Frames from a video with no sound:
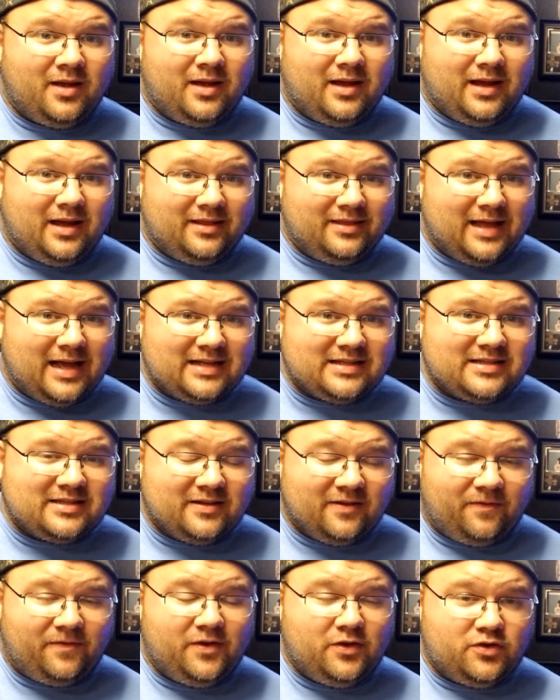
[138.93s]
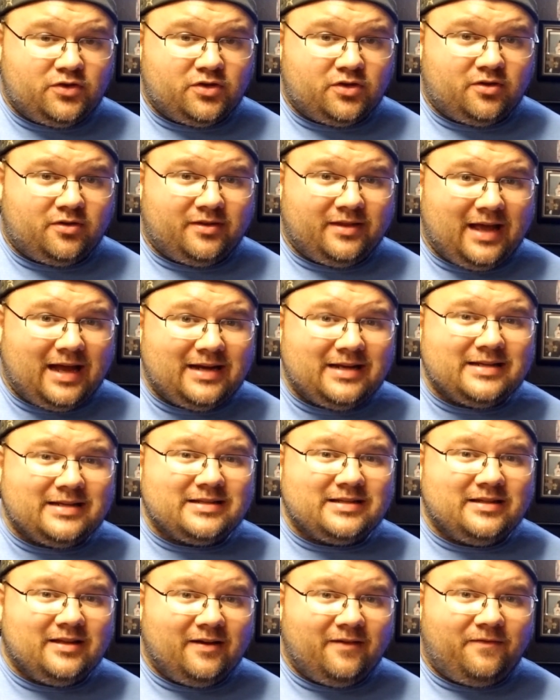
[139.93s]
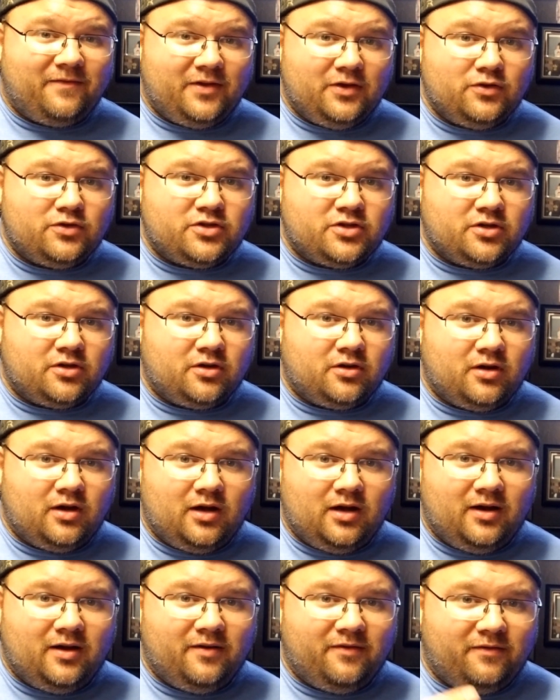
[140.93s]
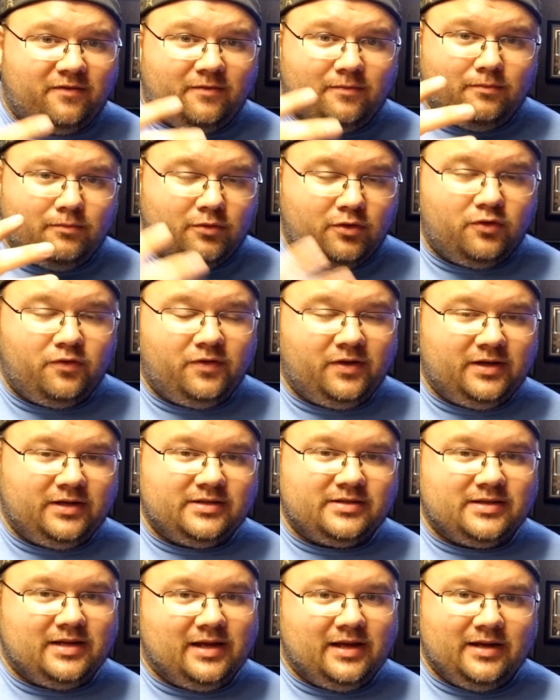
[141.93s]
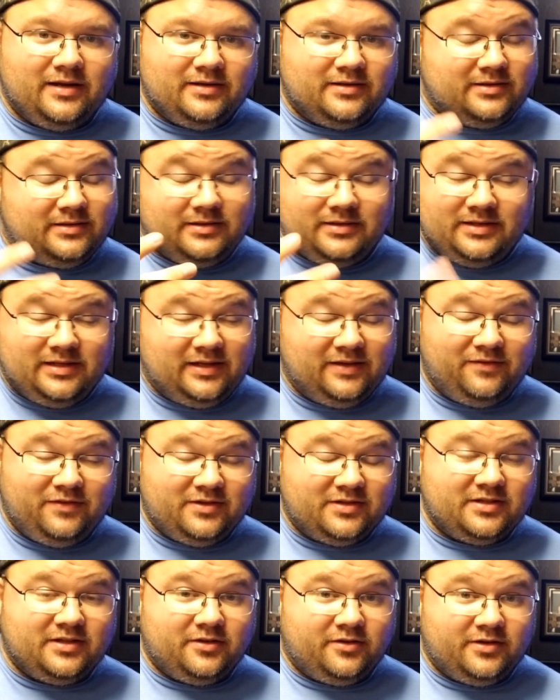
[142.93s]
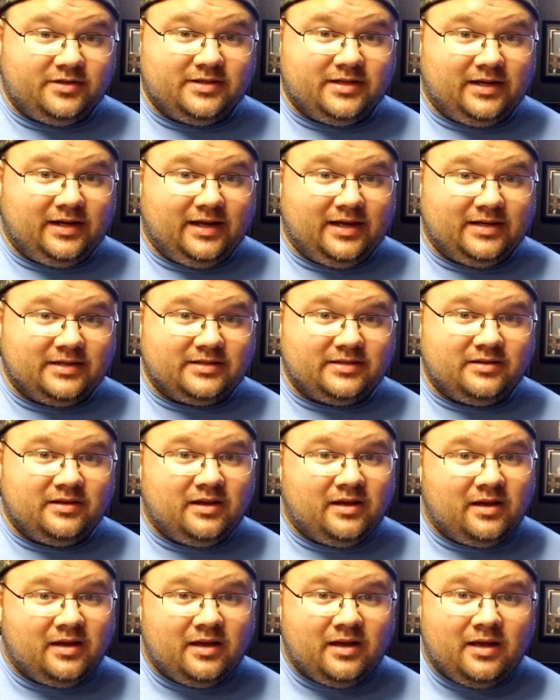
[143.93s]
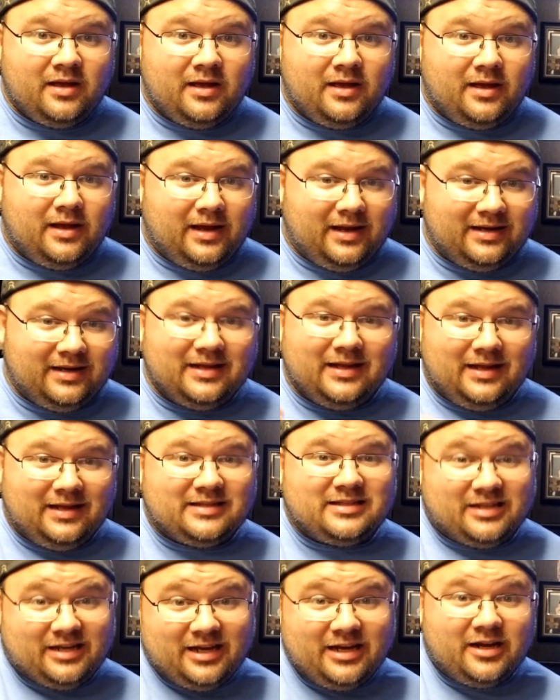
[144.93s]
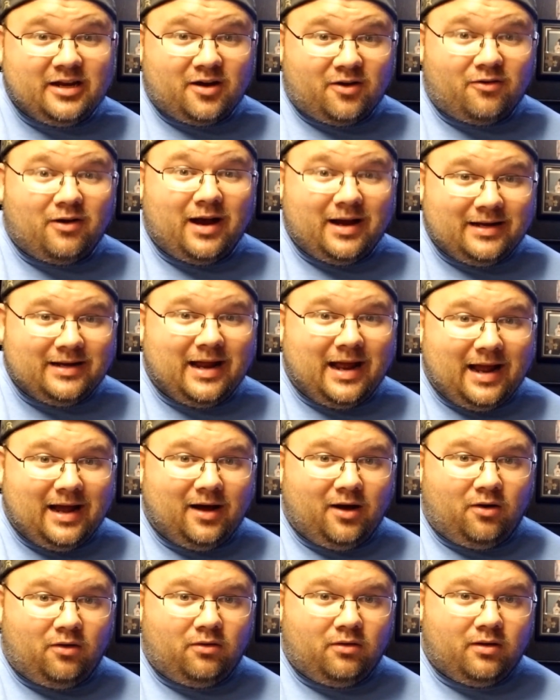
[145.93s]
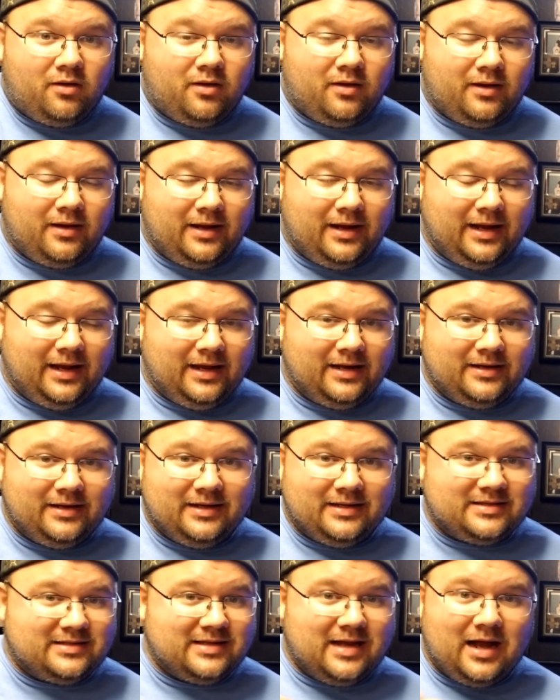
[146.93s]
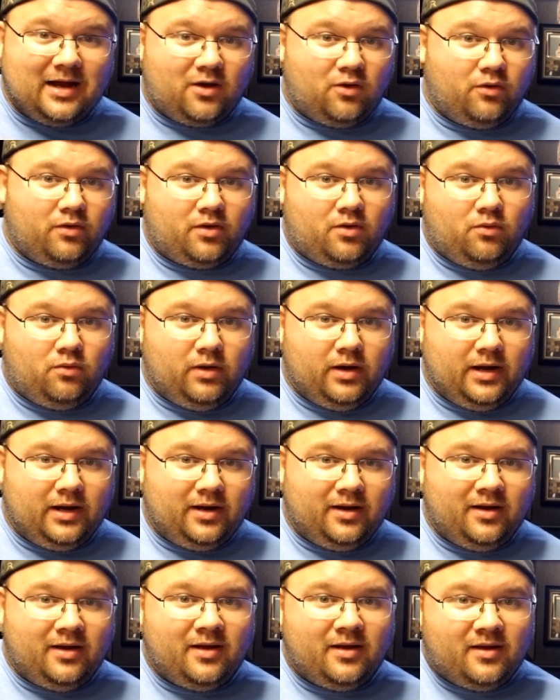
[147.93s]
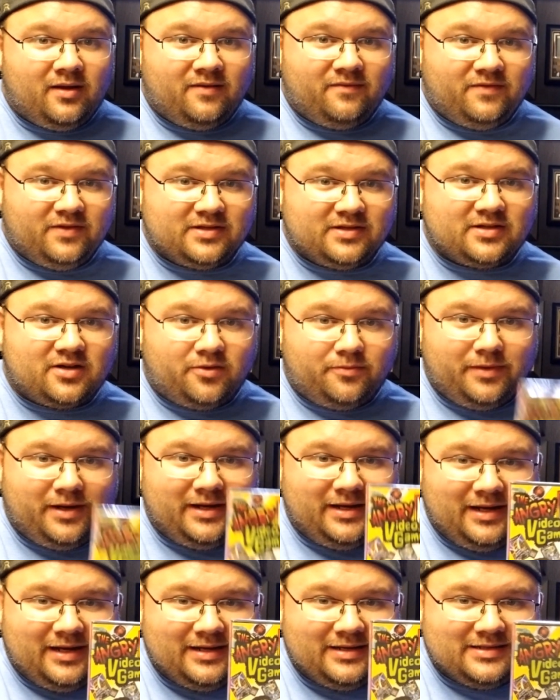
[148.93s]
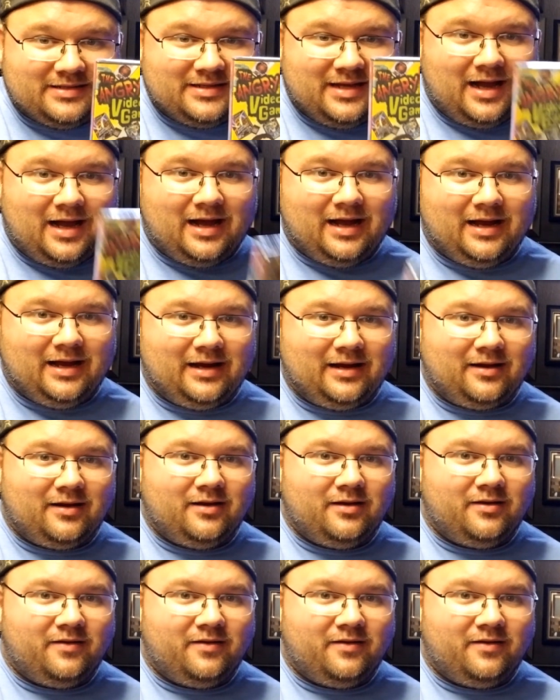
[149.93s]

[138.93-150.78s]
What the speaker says: And that's the future. That is the future of movies and TV series, I guess. And it's here right now, and it's not going away. Physical media is dying.